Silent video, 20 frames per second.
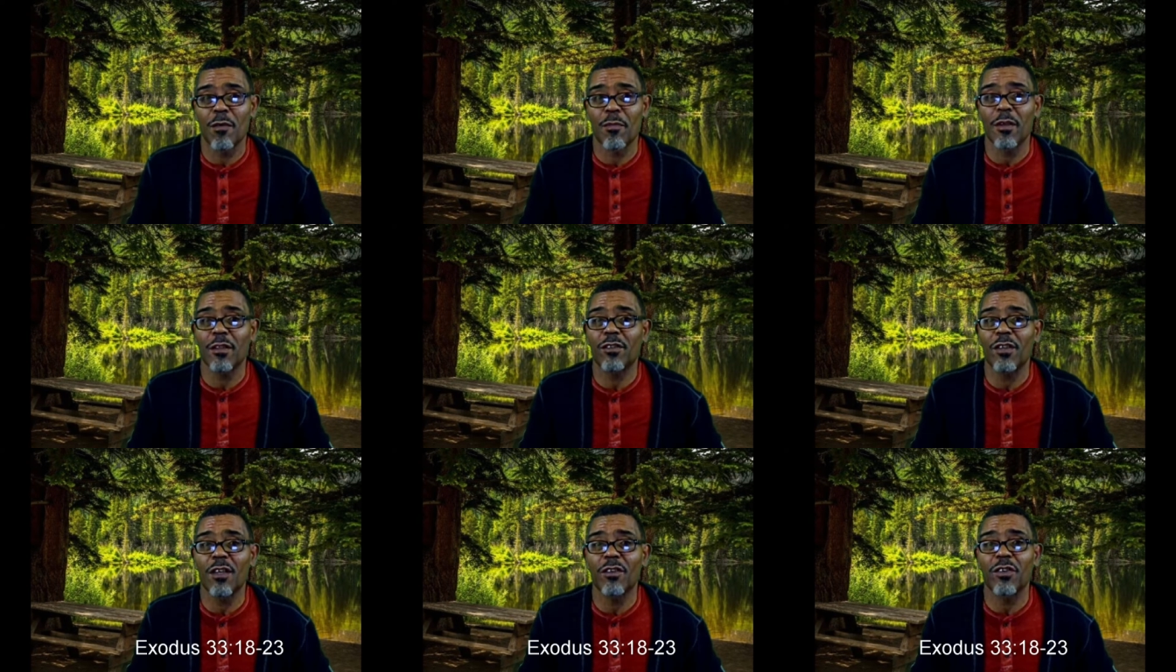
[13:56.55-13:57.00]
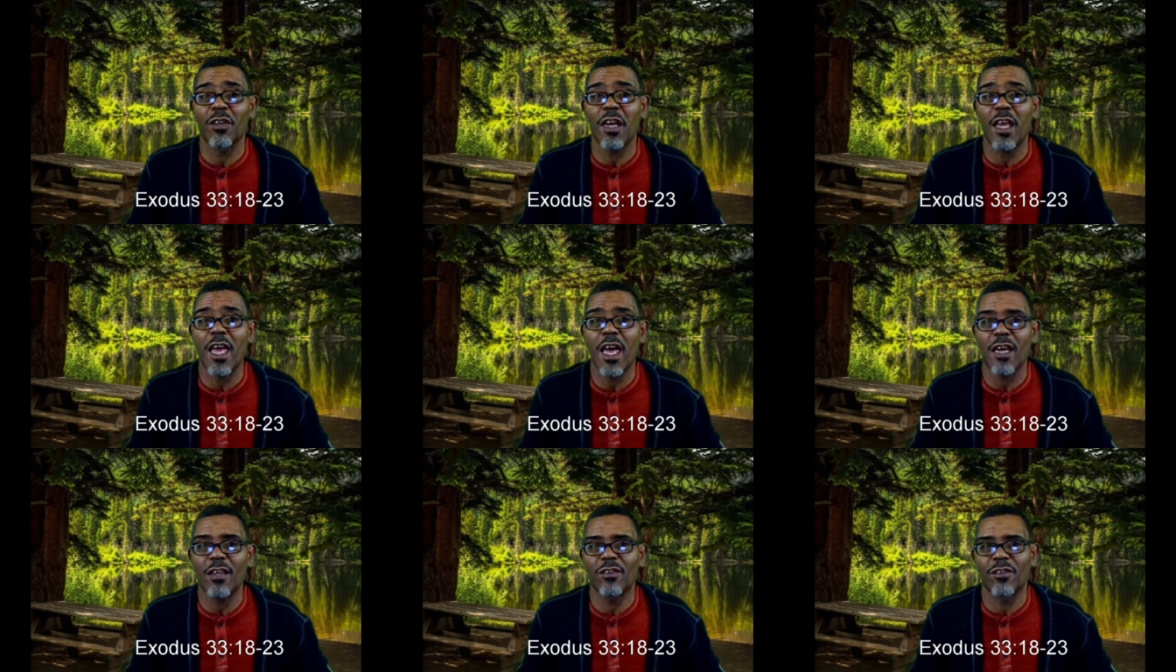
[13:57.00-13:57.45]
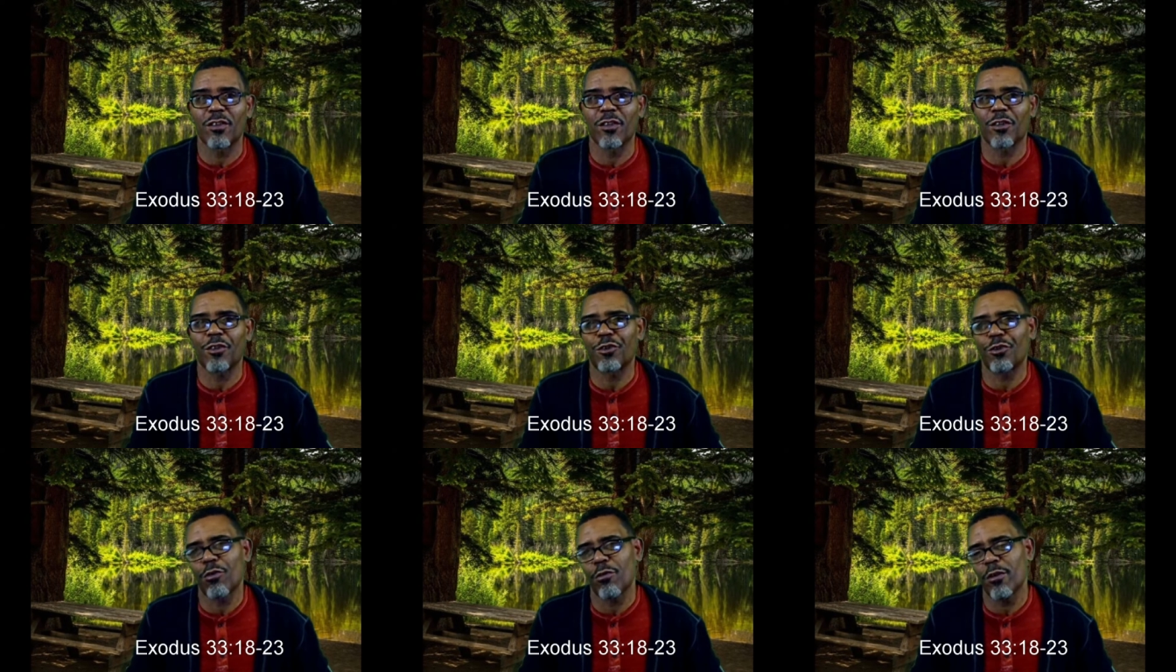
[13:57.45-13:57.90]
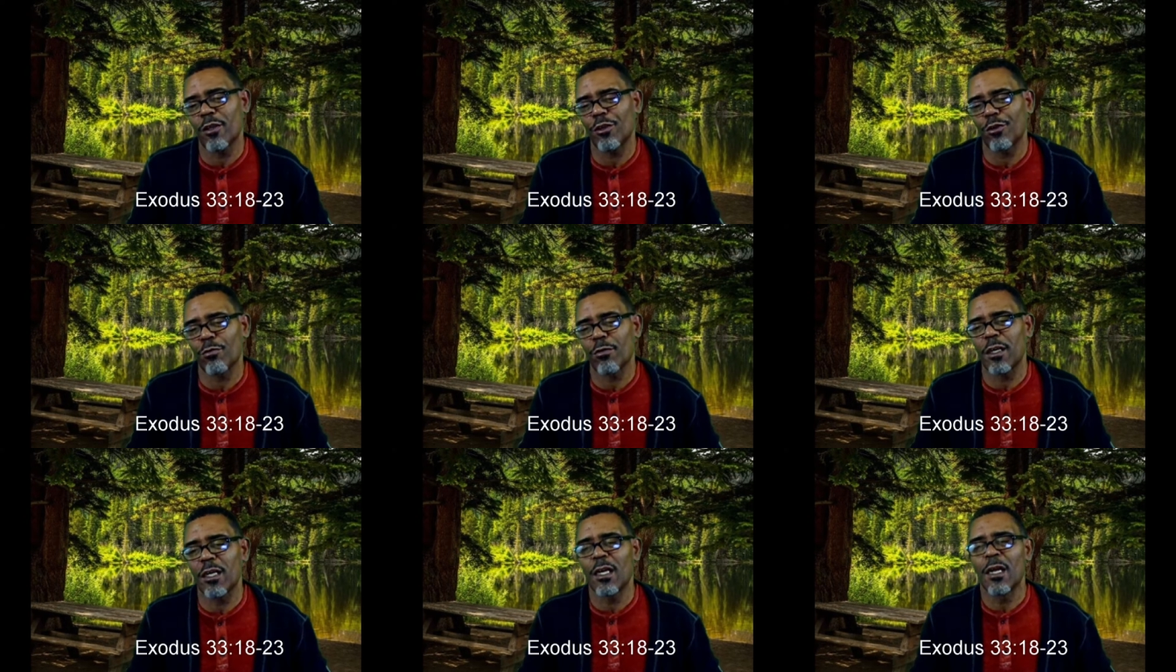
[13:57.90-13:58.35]
It says in Exodus
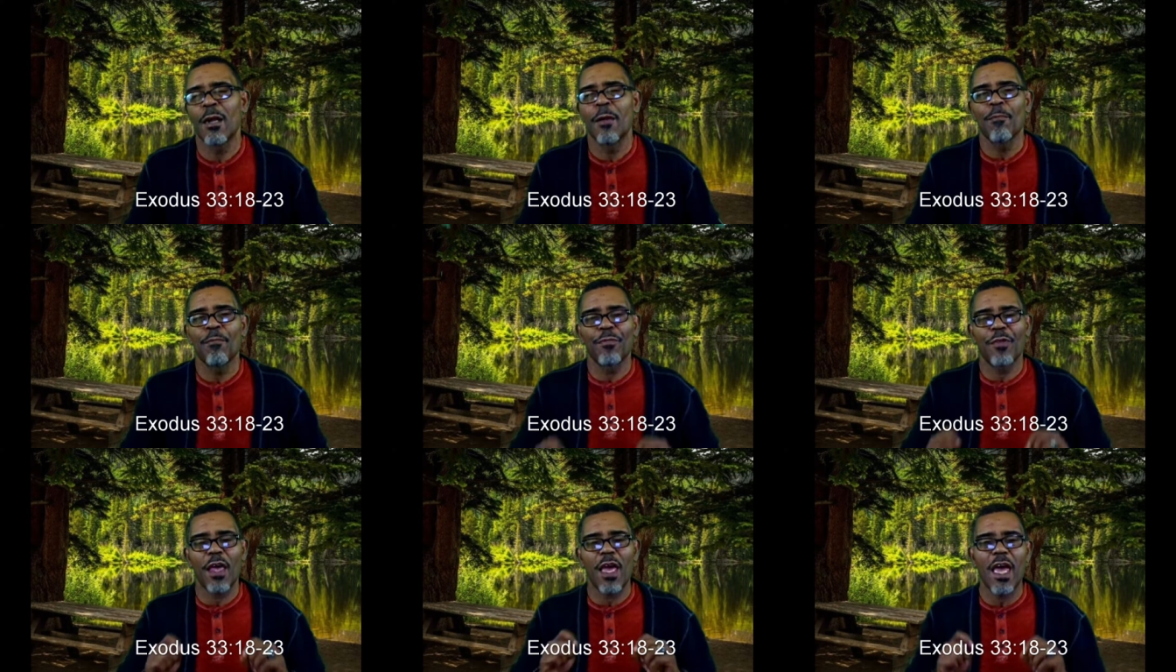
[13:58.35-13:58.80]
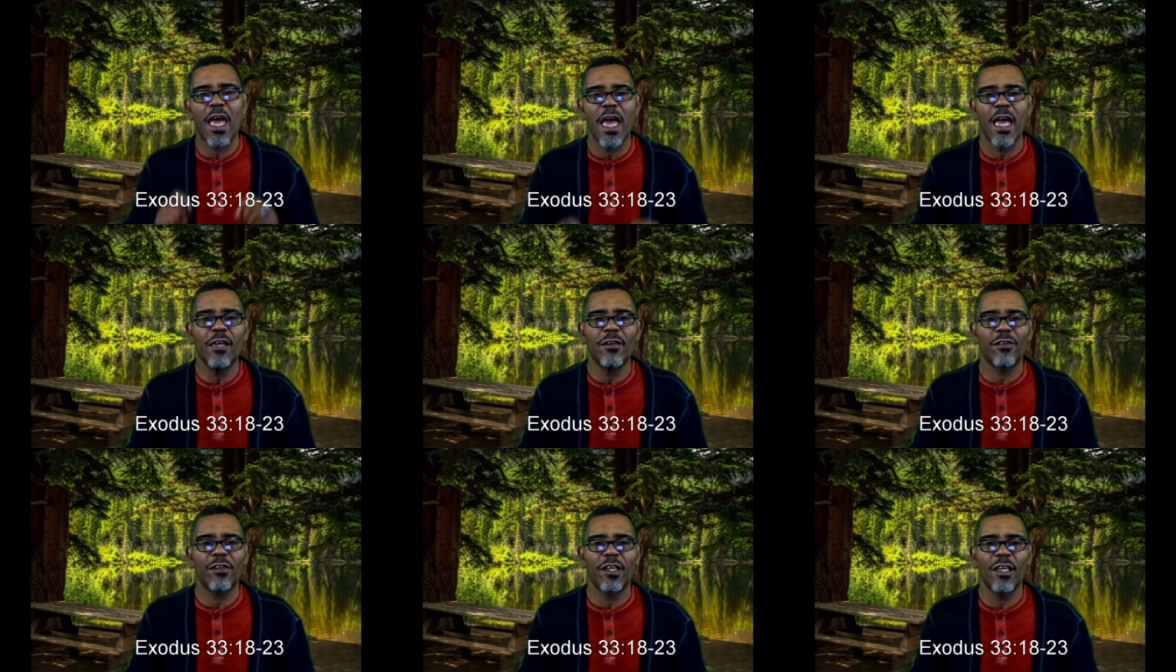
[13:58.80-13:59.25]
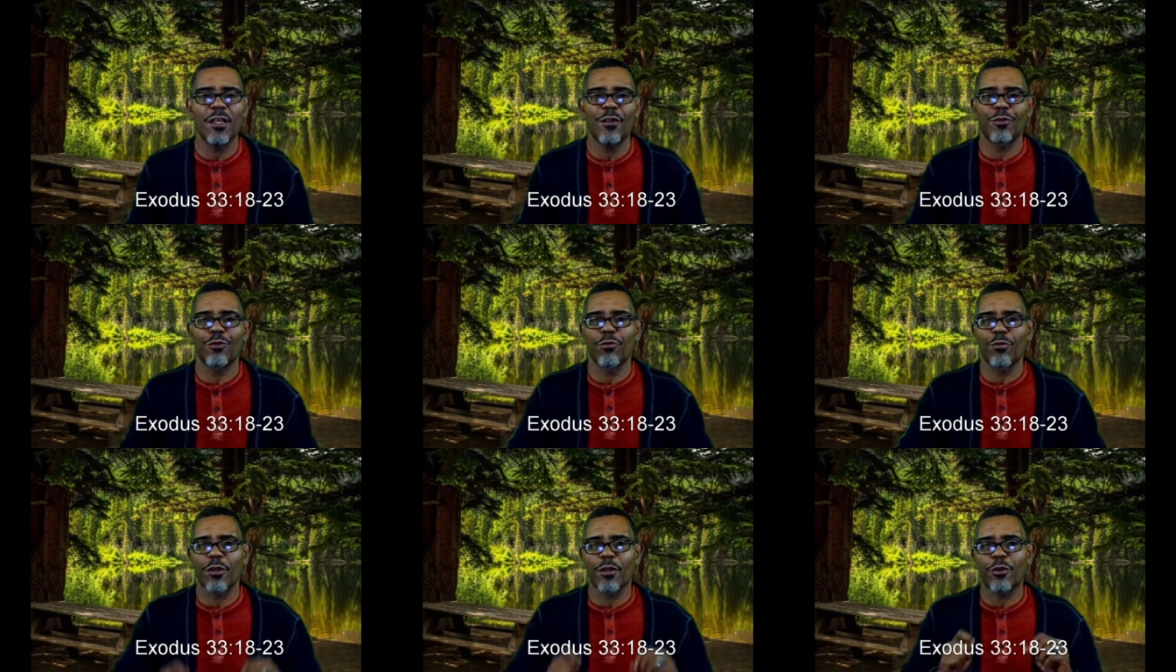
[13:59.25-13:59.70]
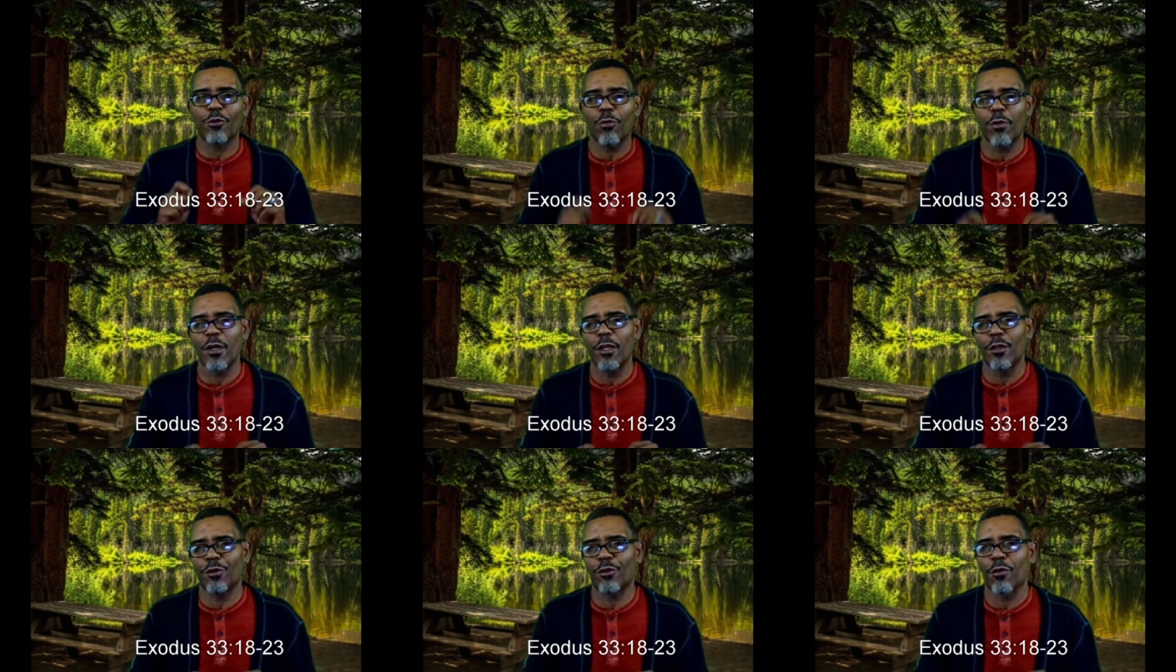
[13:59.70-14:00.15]
33, the 18th through the
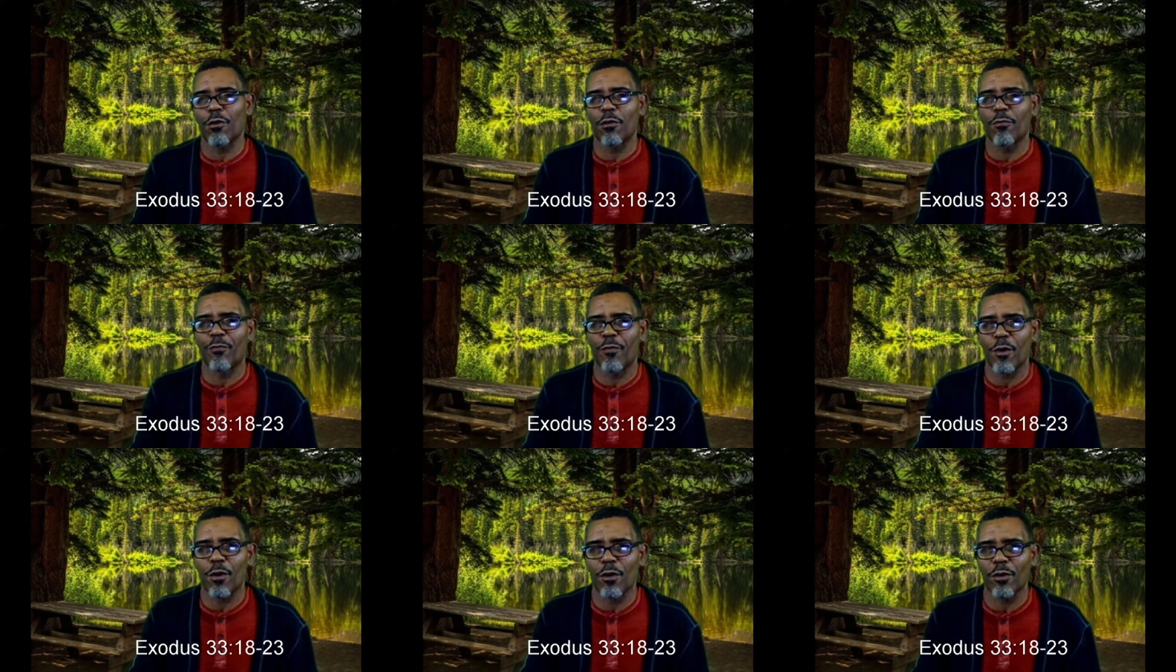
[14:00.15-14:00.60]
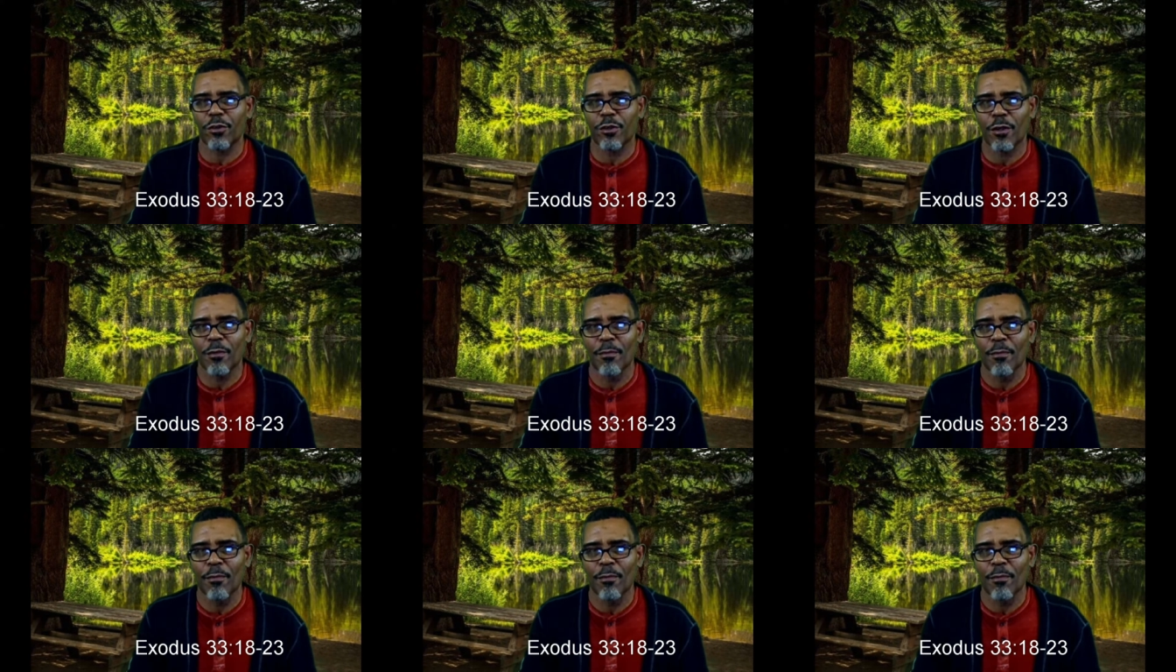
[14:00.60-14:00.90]
23rd verse,